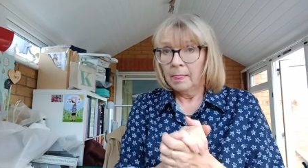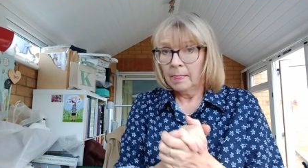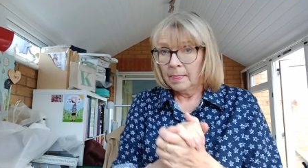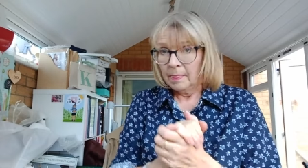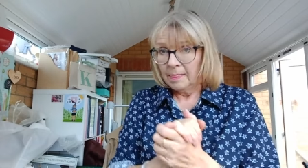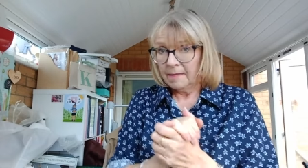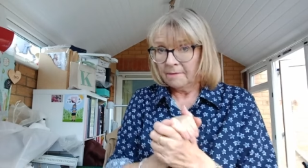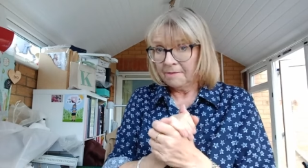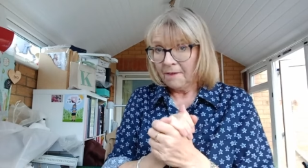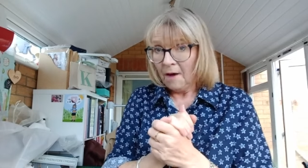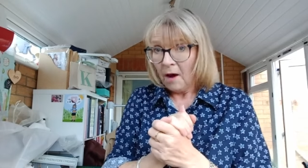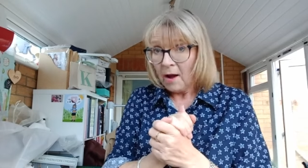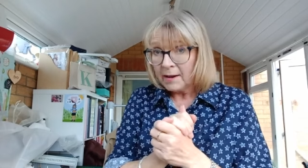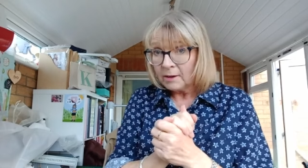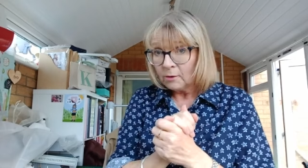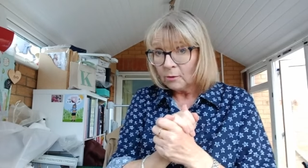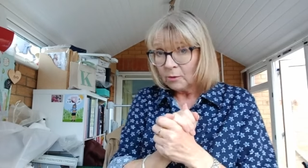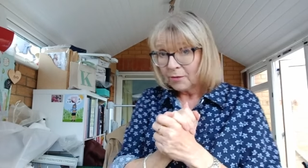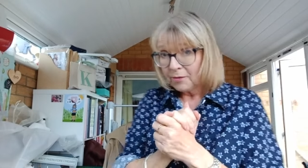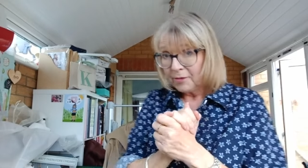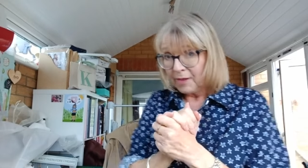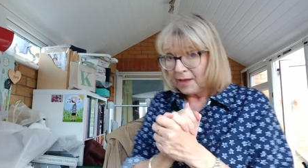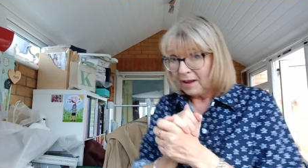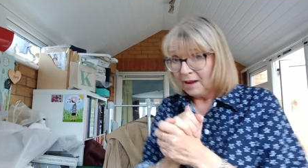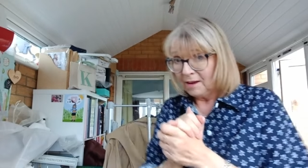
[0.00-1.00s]
The final
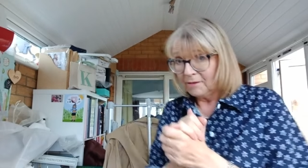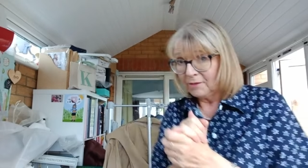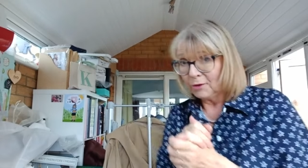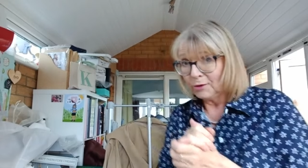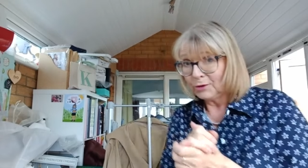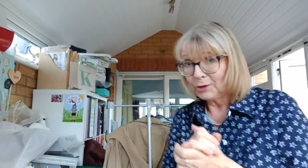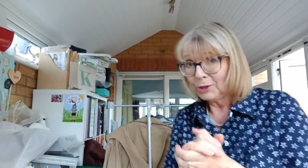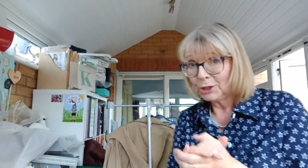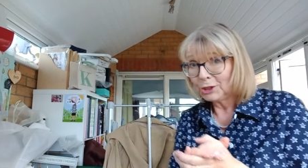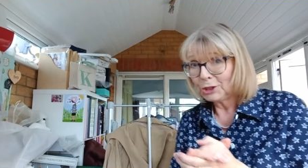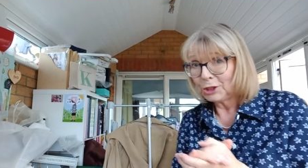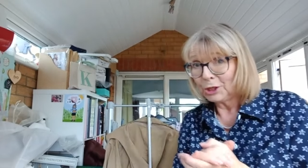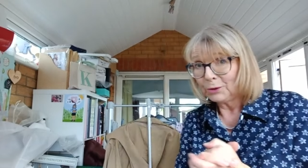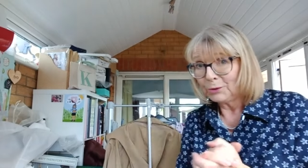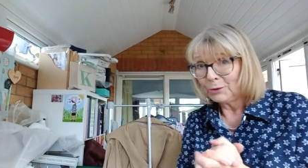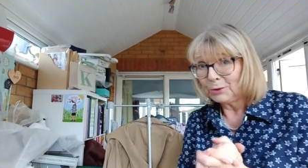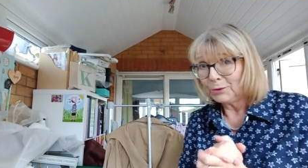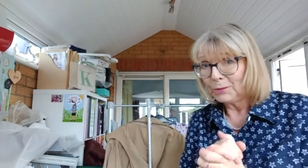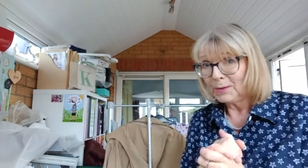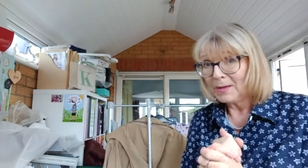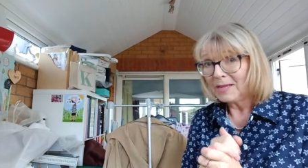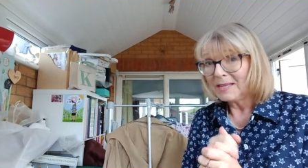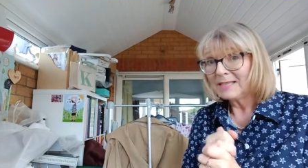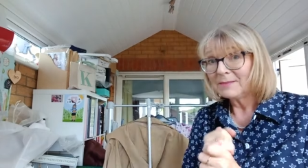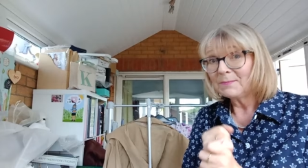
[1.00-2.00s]
thing I've got to show
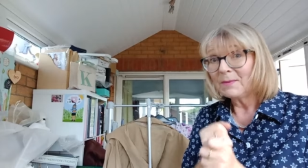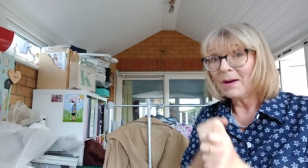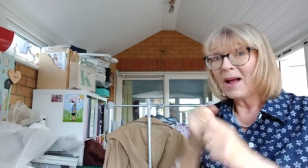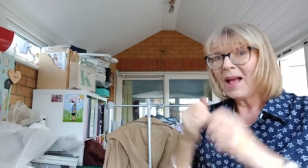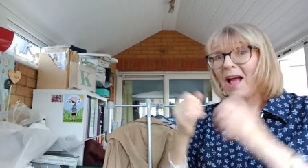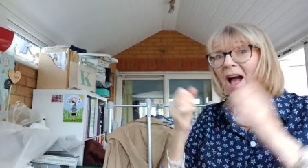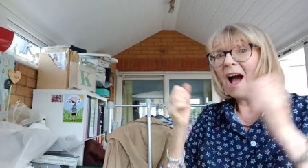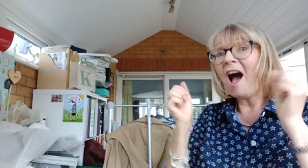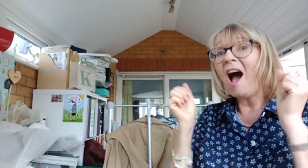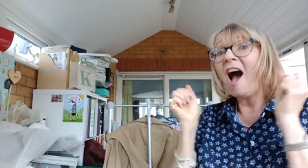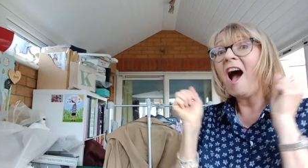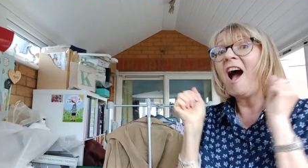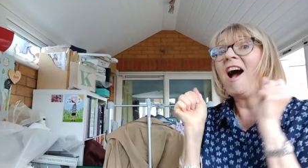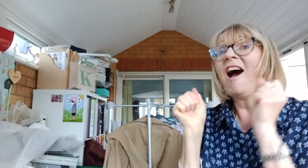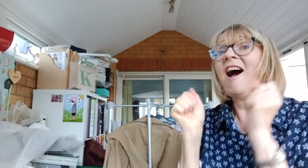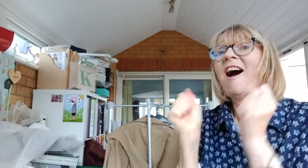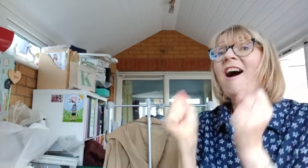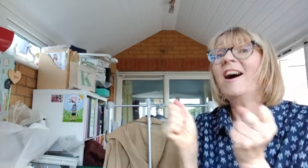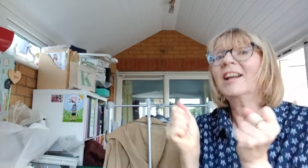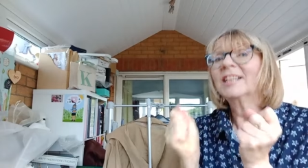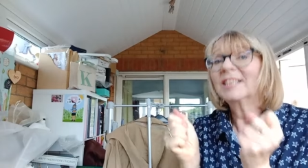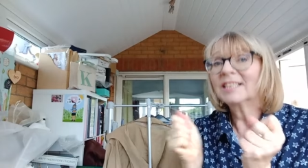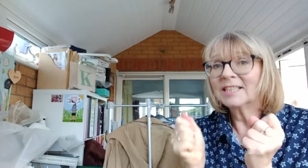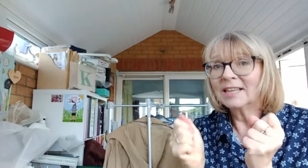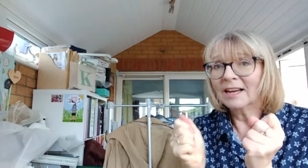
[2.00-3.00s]
you is my
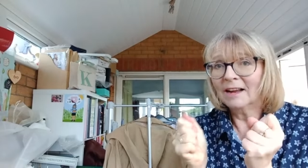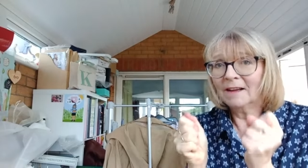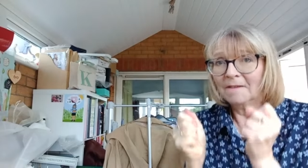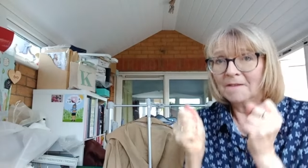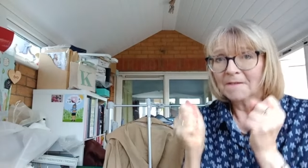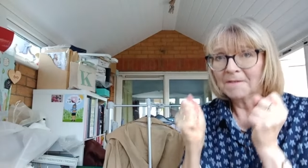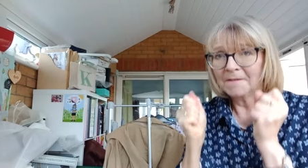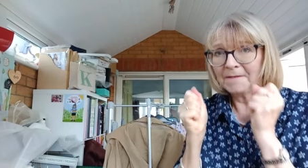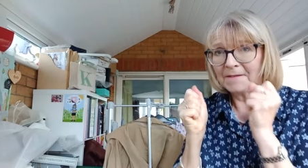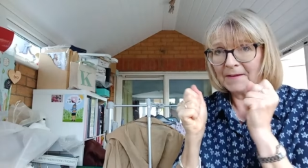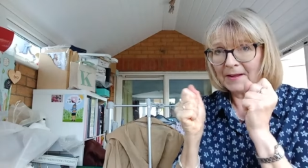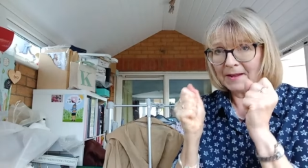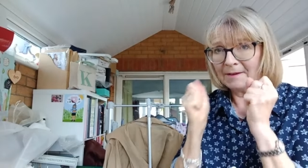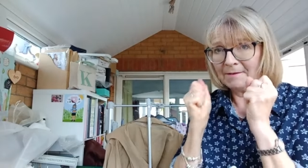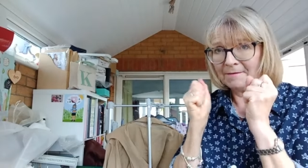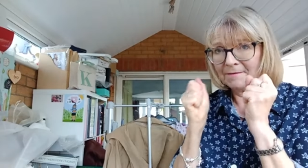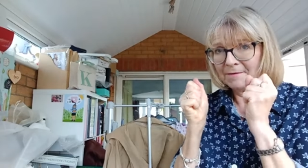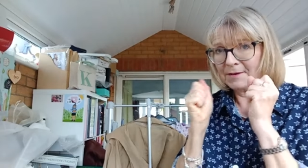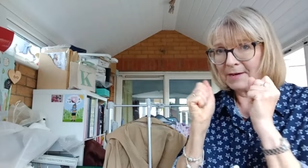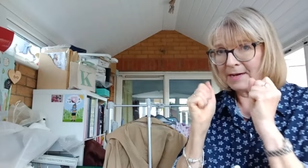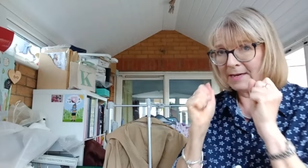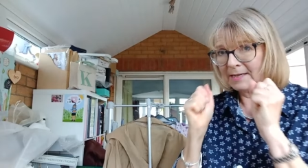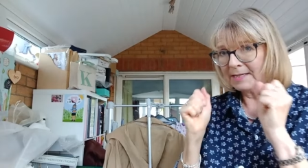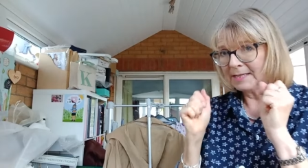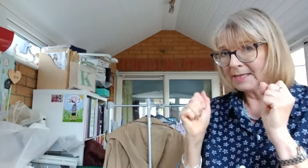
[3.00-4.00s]
utter
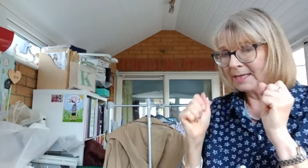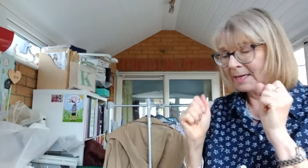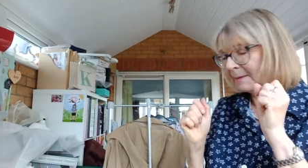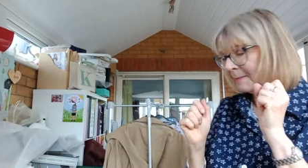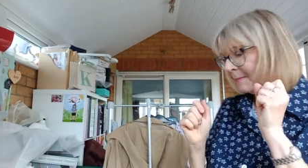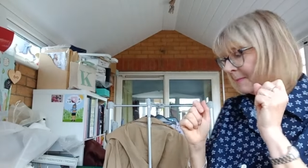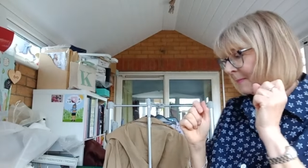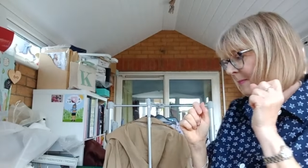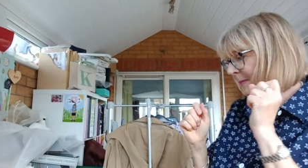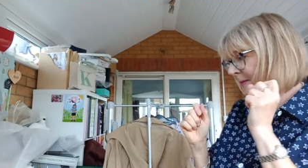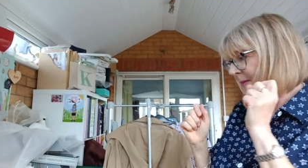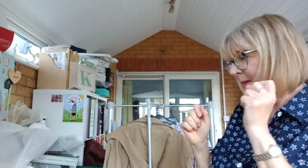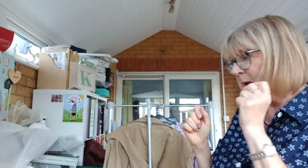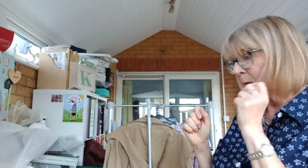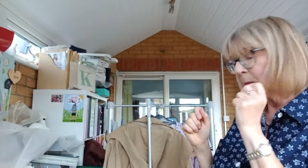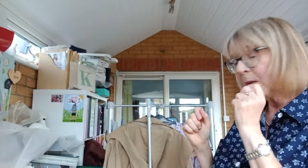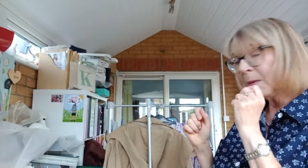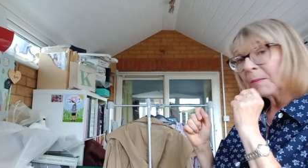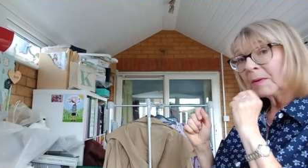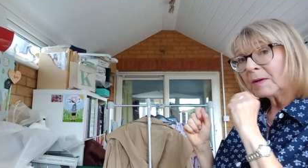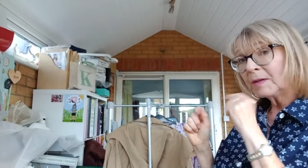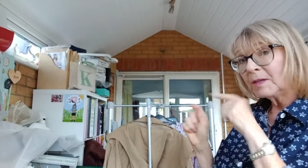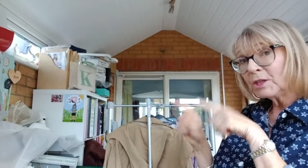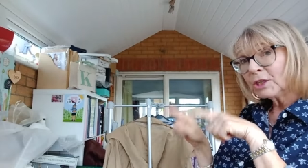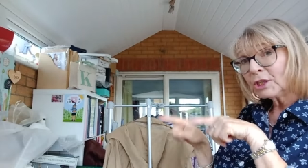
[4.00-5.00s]
favourite. So
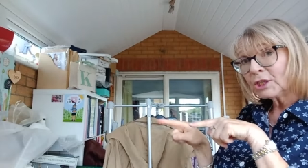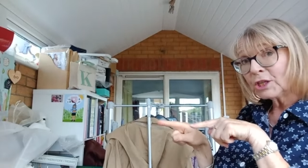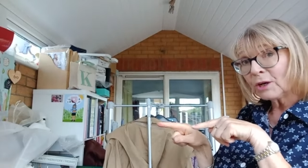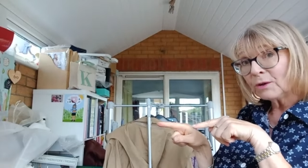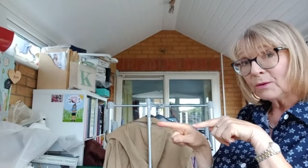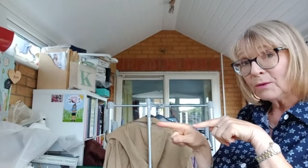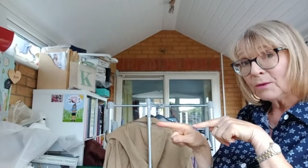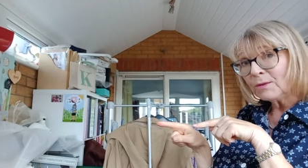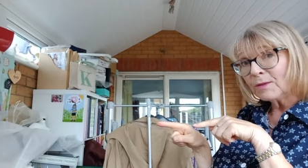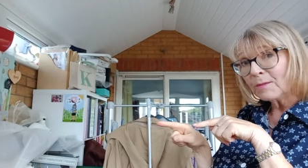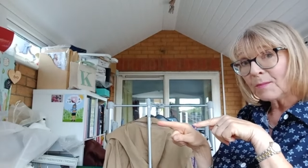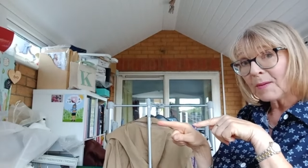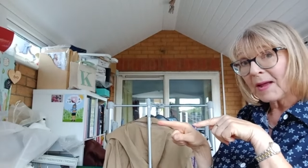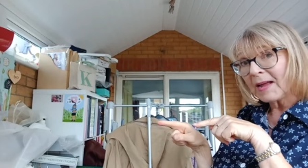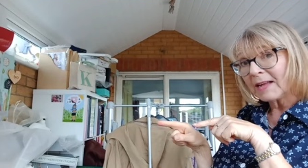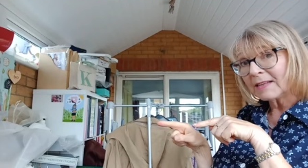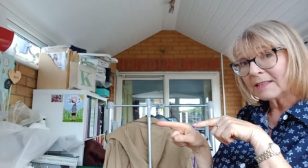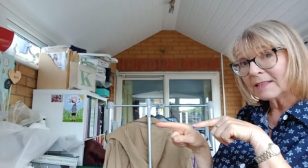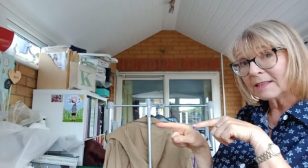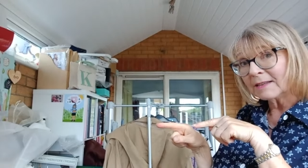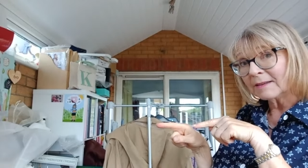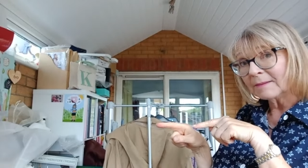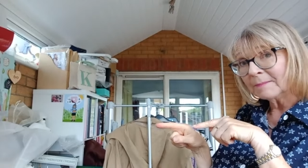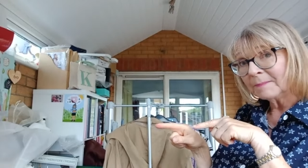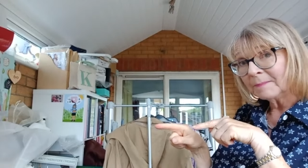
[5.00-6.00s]
I'm going to show you the
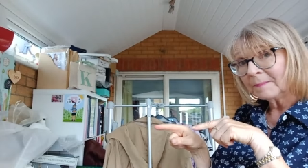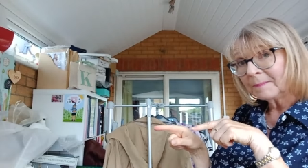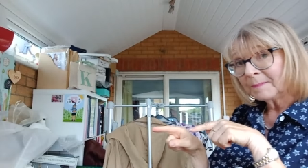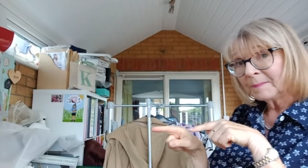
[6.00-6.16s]
pattern.